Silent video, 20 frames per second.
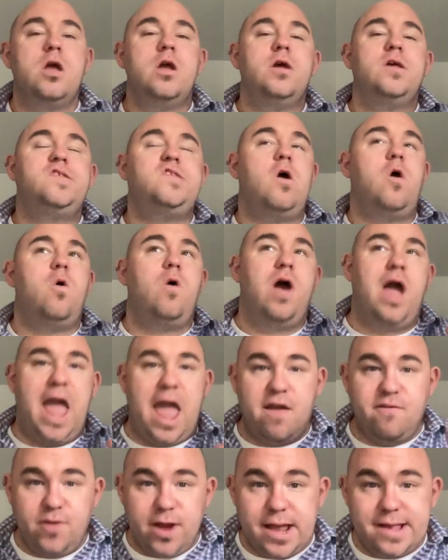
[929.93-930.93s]
So
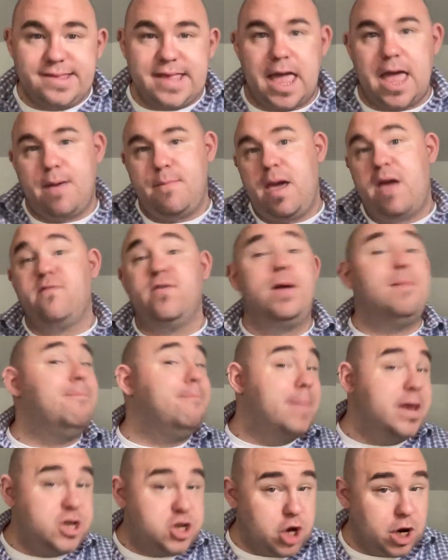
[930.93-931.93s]
every exam, every
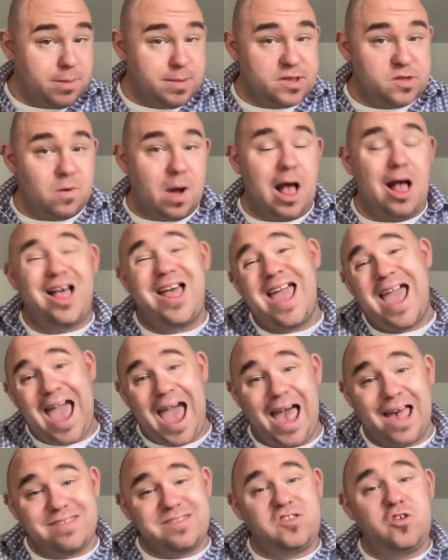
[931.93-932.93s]
midterm as well,
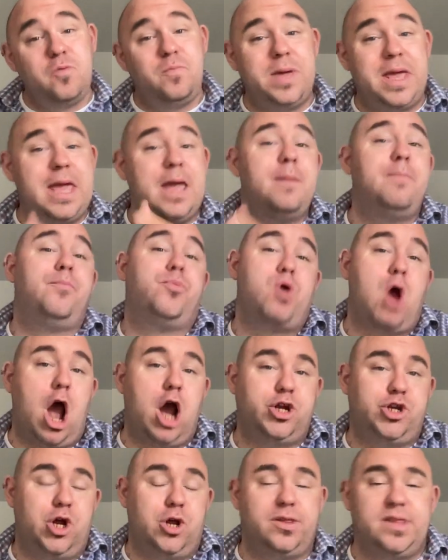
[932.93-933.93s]
has to be
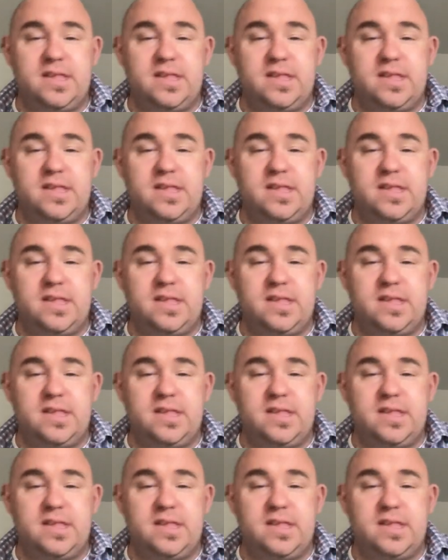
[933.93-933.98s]
proctored.